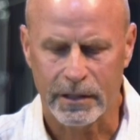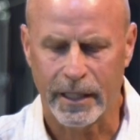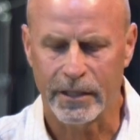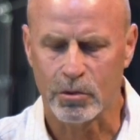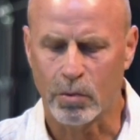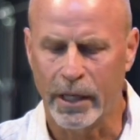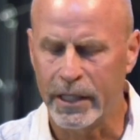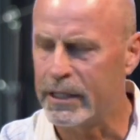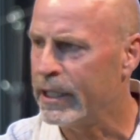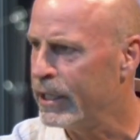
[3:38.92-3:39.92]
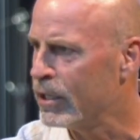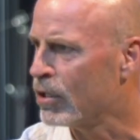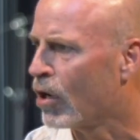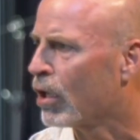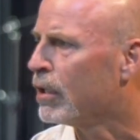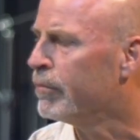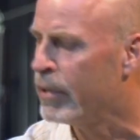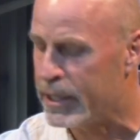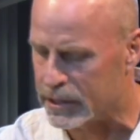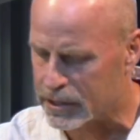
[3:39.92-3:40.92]
stands ready to hear our
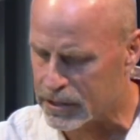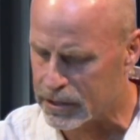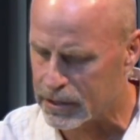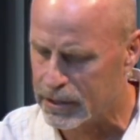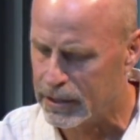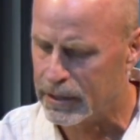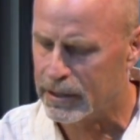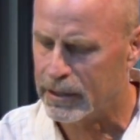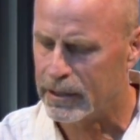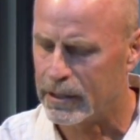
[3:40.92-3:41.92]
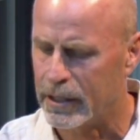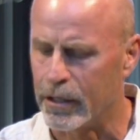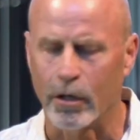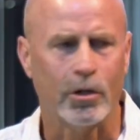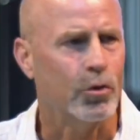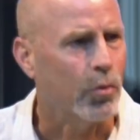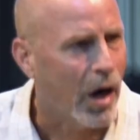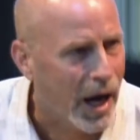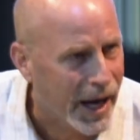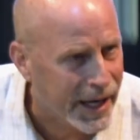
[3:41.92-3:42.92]
laments and our
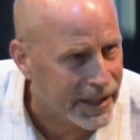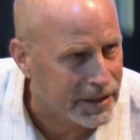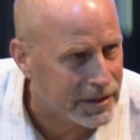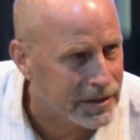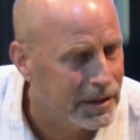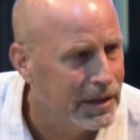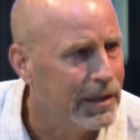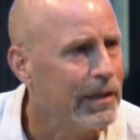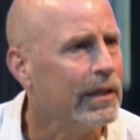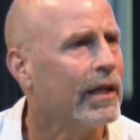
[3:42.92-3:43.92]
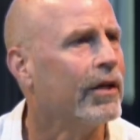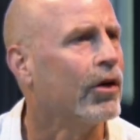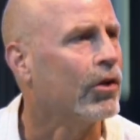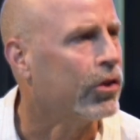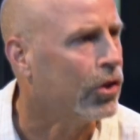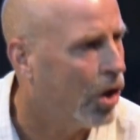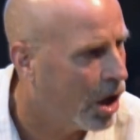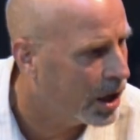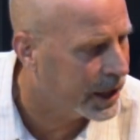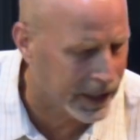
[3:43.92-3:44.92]
cries and our
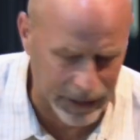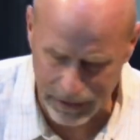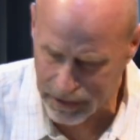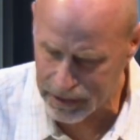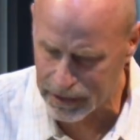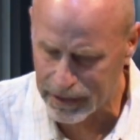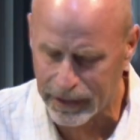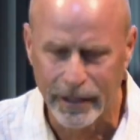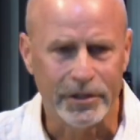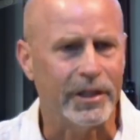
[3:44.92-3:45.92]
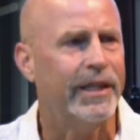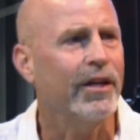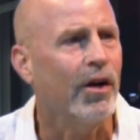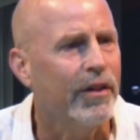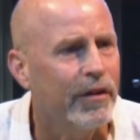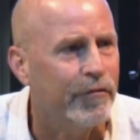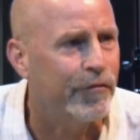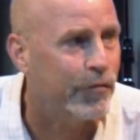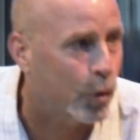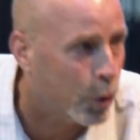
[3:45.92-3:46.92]
longings to get on the
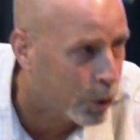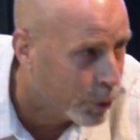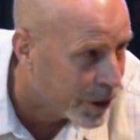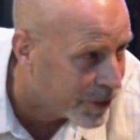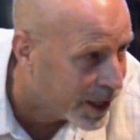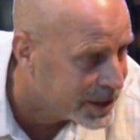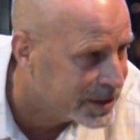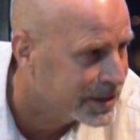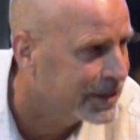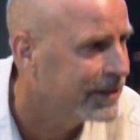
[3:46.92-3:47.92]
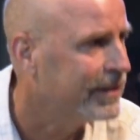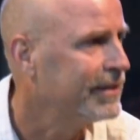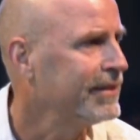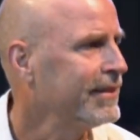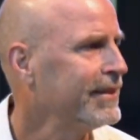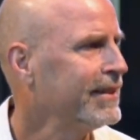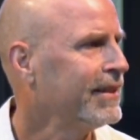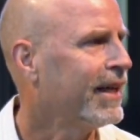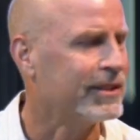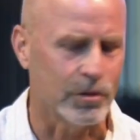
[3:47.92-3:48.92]
floor with us,
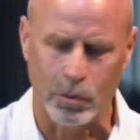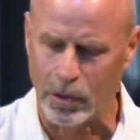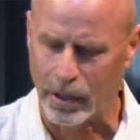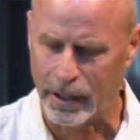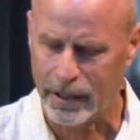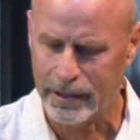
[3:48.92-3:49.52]
as it were.